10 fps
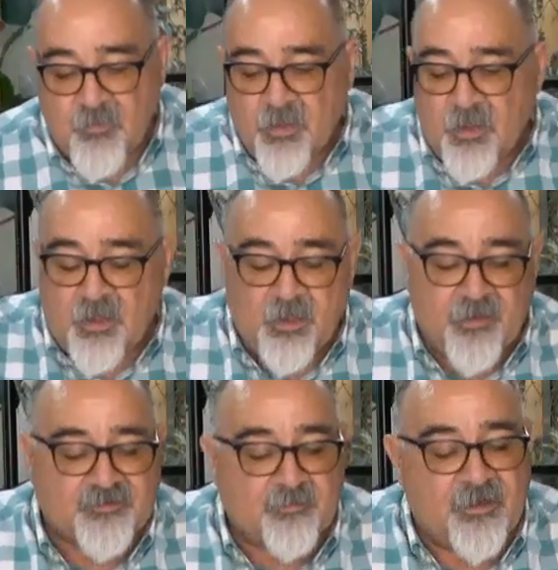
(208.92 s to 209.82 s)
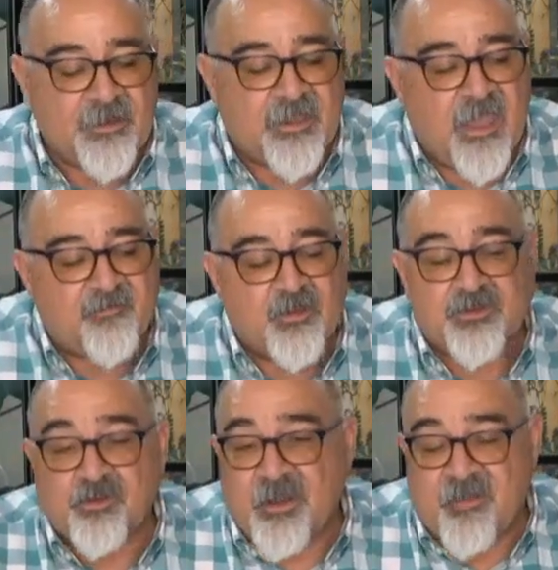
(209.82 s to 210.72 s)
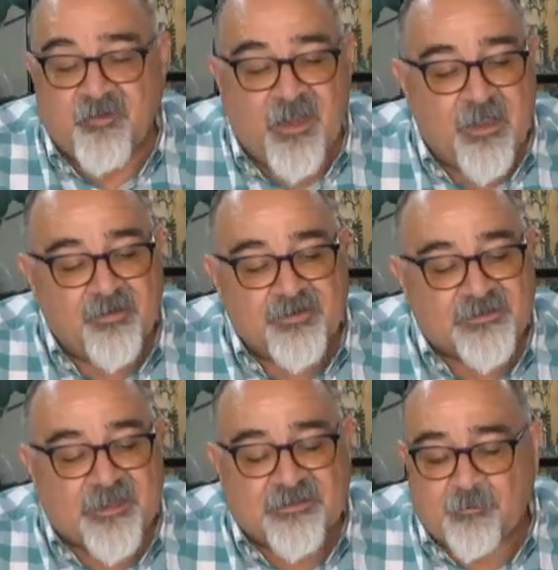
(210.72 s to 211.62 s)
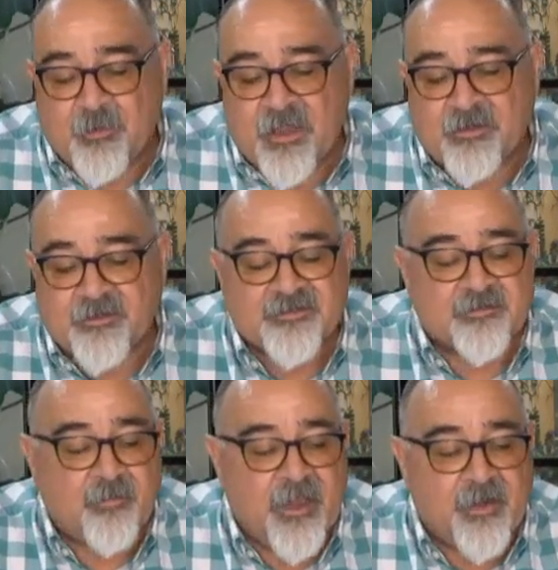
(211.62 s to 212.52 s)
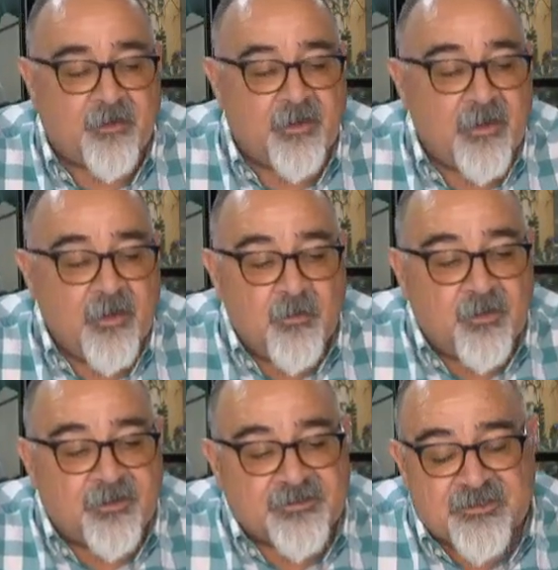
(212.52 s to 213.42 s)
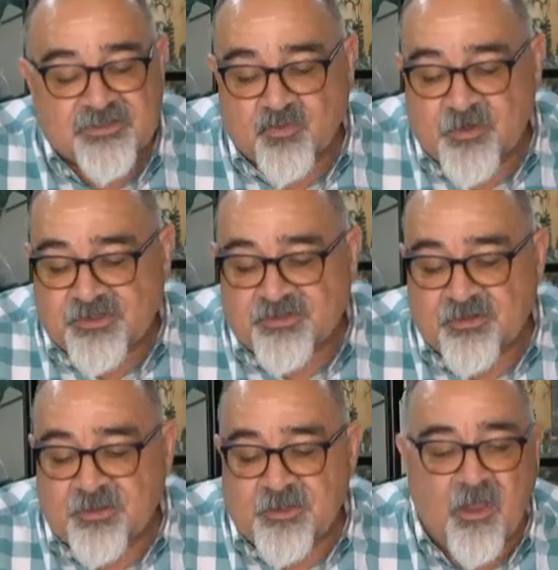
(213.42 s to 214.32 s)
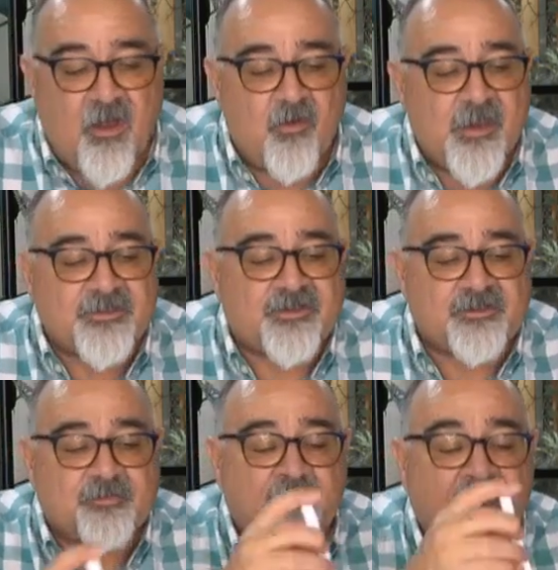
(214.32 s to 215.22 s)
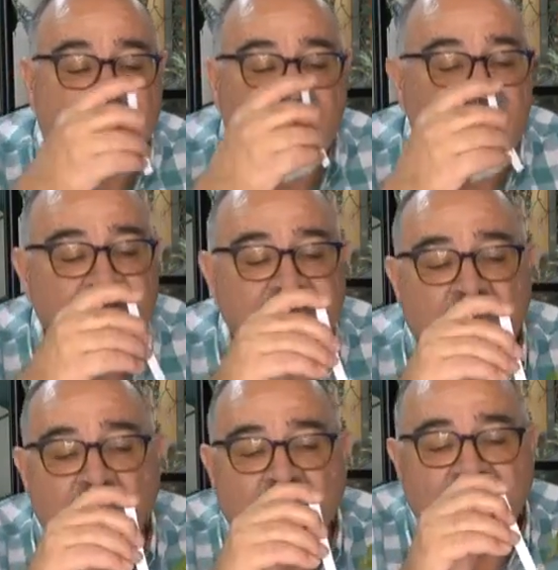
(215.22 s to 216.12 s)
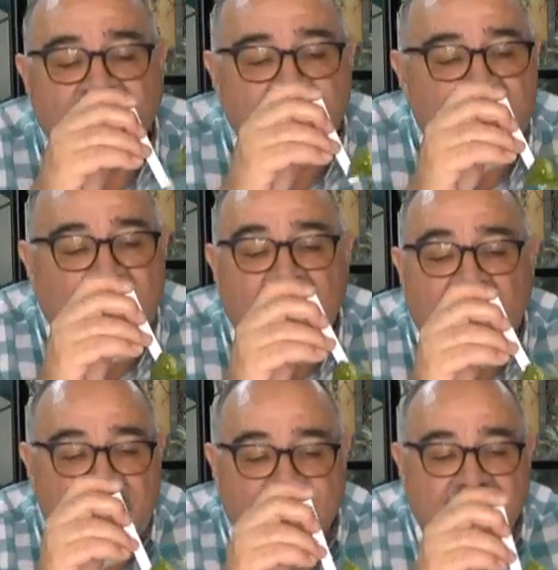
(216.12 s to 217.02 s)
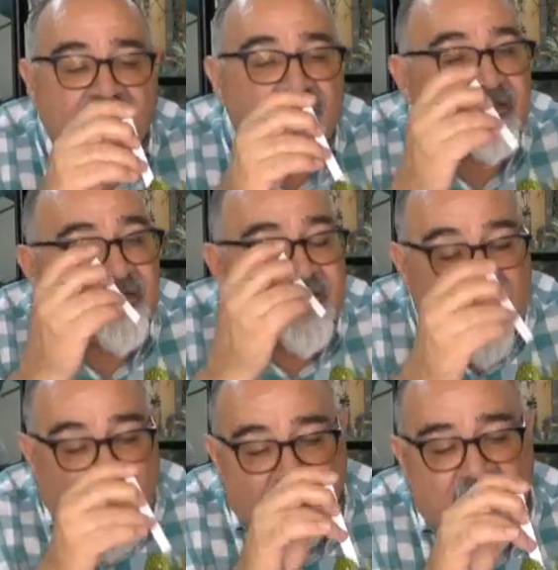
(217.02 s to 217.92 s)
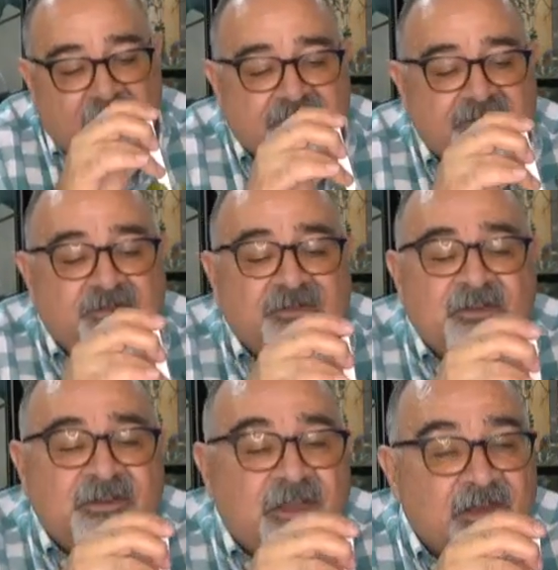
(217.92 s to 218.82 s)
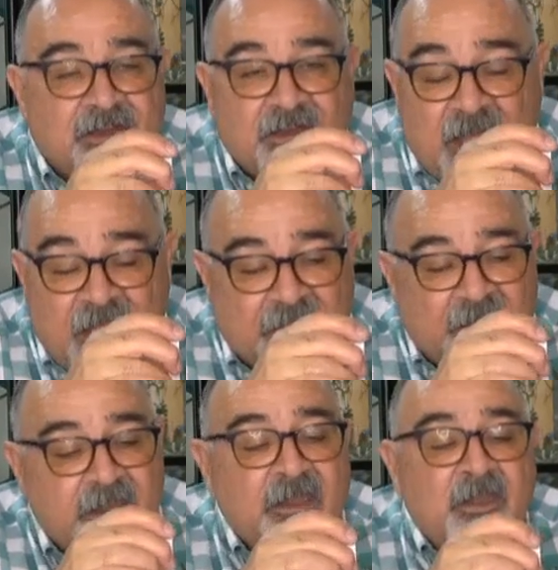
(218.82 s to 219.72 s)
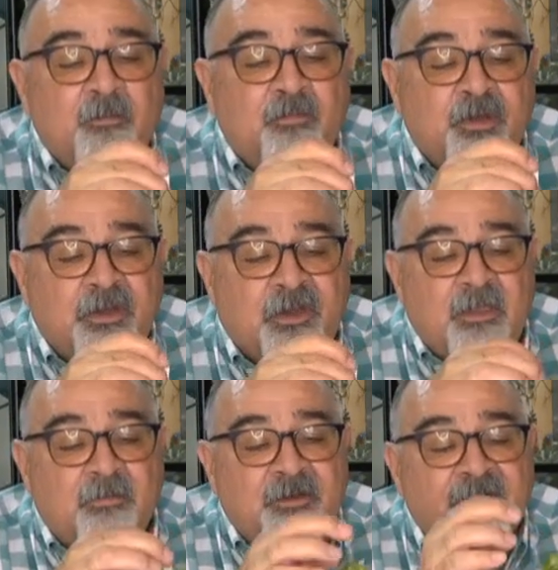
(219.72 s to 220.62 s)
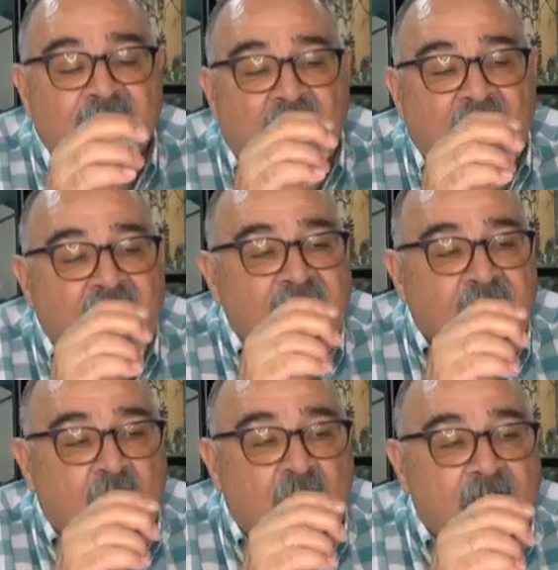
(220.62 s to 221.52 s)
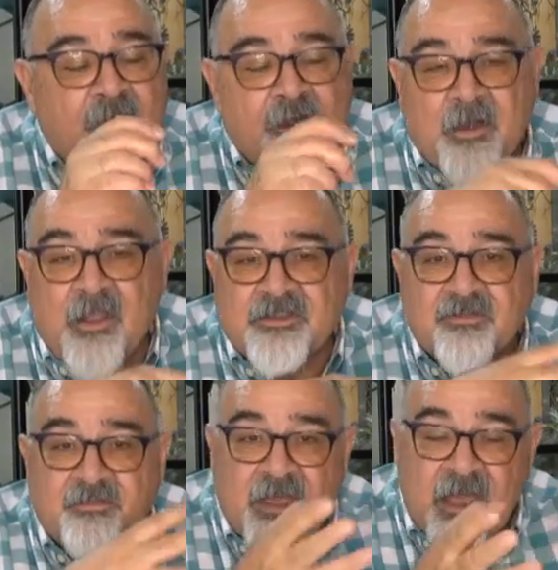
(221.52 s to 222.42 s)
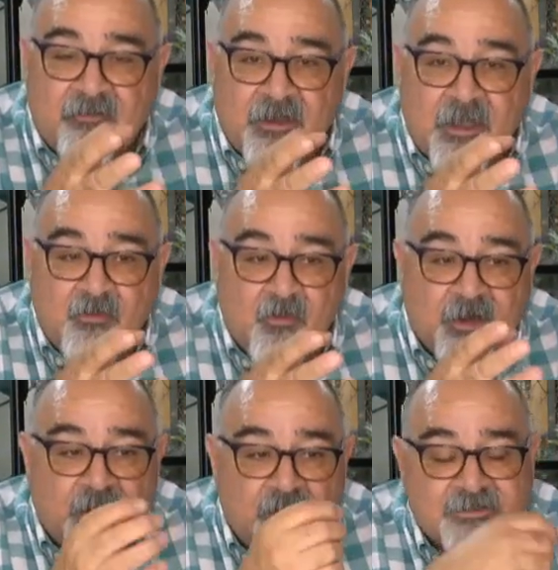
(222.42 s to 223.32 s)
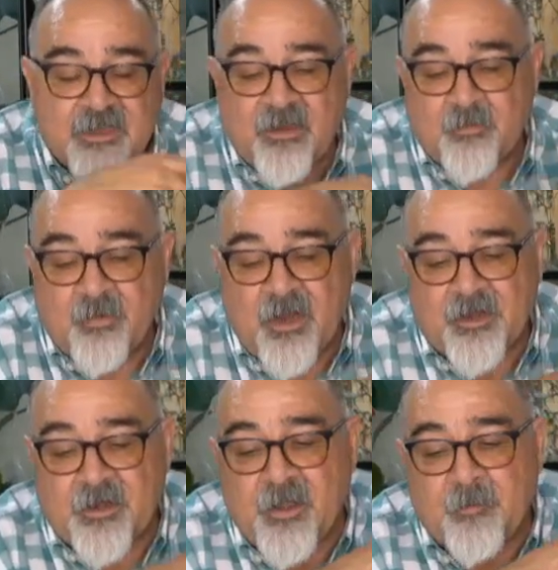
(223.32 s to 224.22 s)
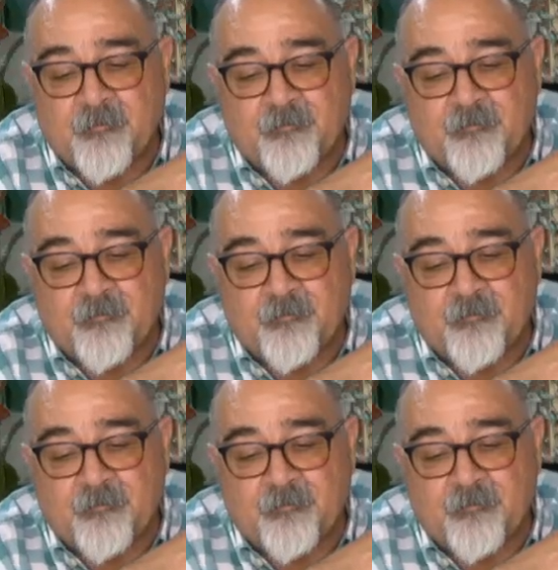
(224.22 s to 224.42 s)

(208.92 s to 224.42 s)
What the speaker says: if somebody gave you, don't have a name, you just like the plant, doesn't matter. But this is Sweet Shirley. Always just don't do it later. Do it now because they look alike. Put your label in right in their water, and it'll also have a label when it goes time to pot it up.